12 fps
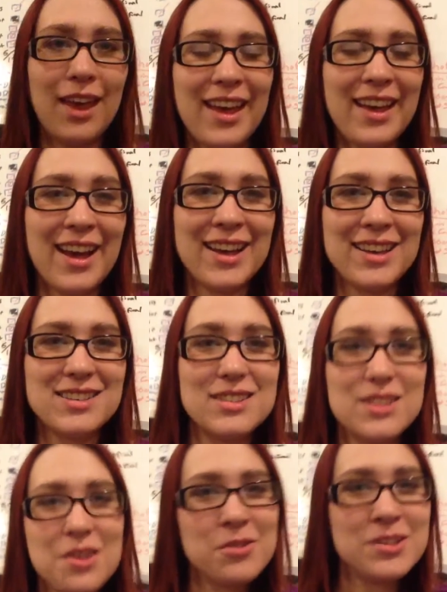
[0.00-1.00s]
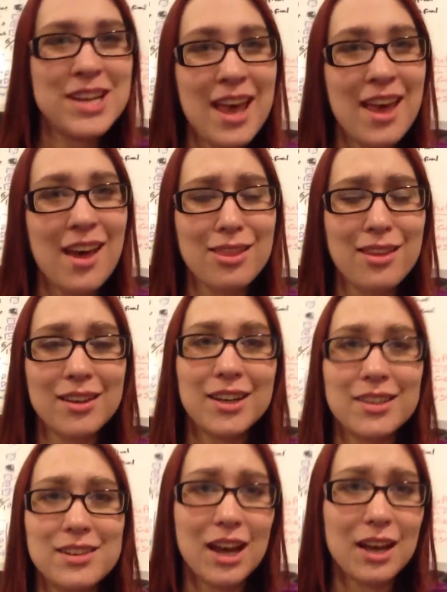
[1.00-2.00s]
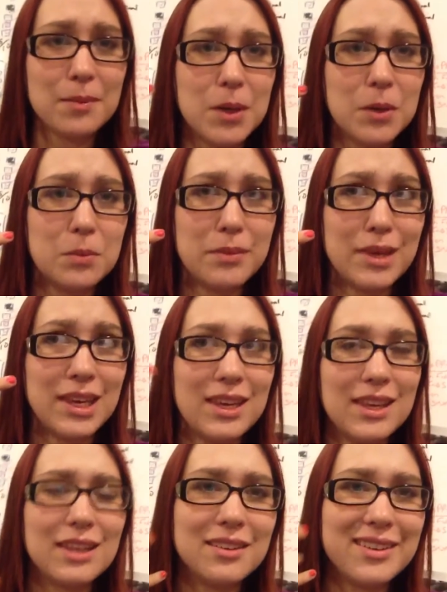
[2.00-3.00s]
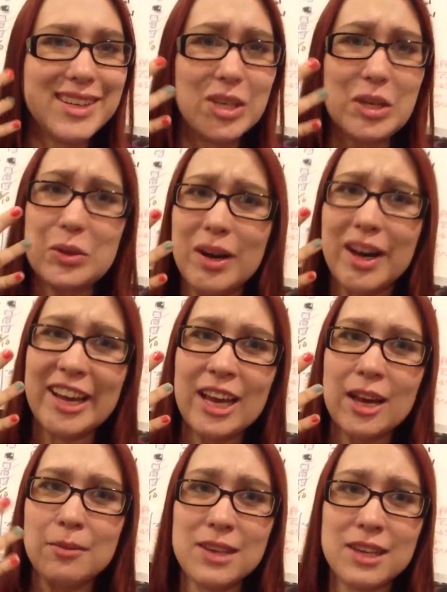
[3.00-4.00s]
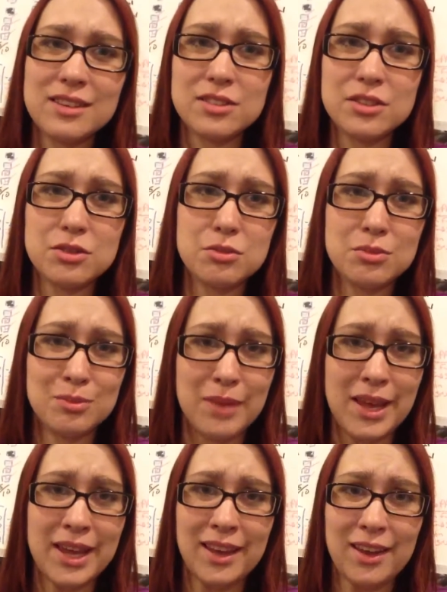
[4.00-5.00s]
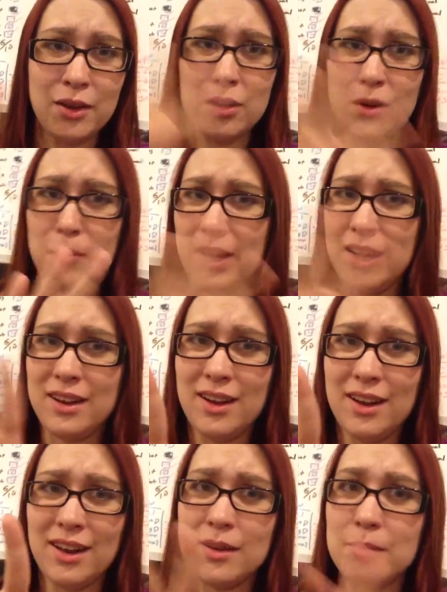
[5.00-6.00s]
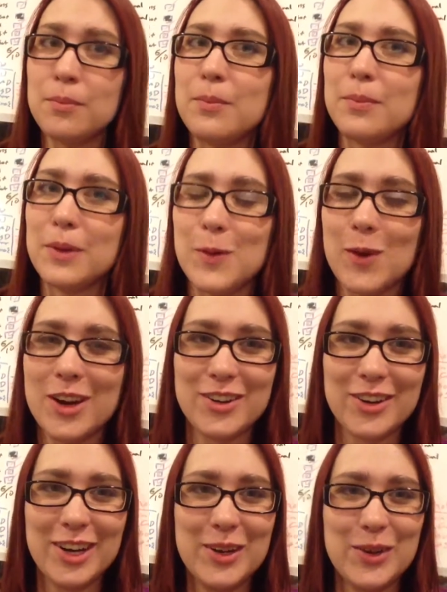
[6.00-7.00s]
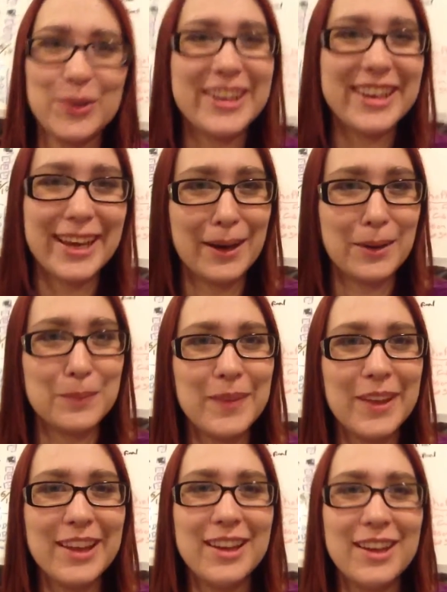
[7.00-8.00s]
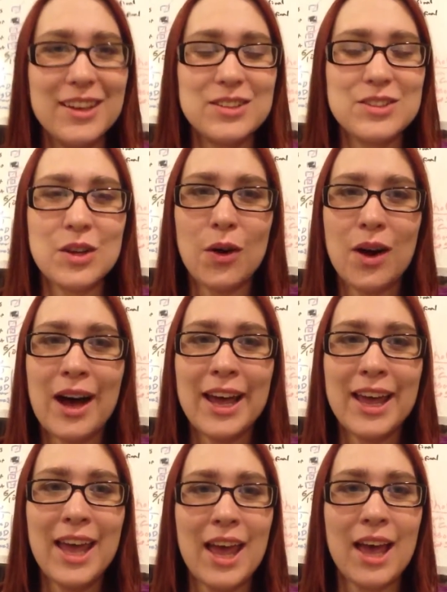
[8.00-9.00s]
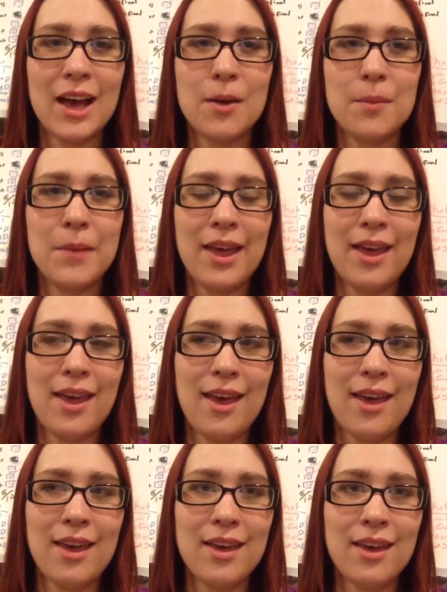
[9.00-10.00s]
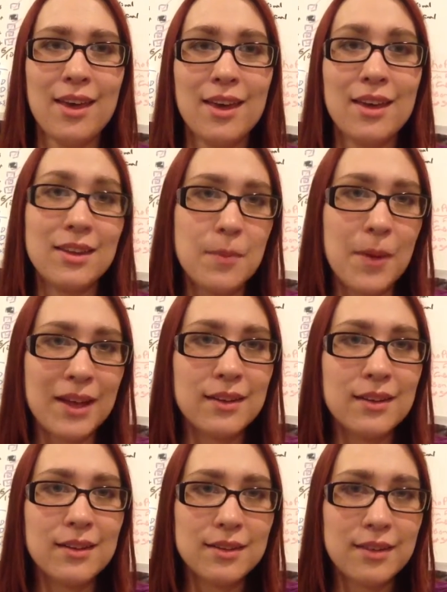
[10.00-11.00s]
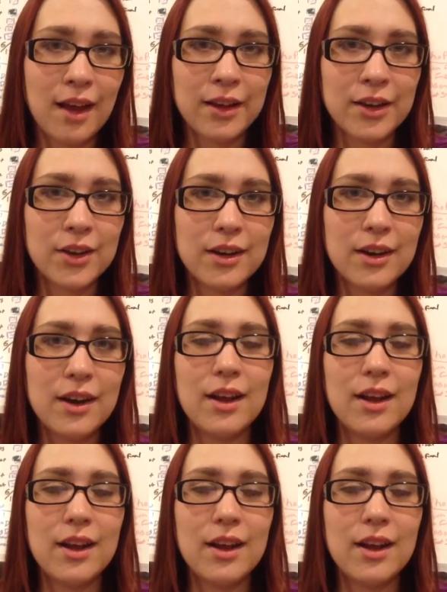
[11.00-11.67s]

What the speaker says: Hey guys, so today I thought I'd talk about me and who I am because you may or may not be wondering who I am. So I am a independent designer.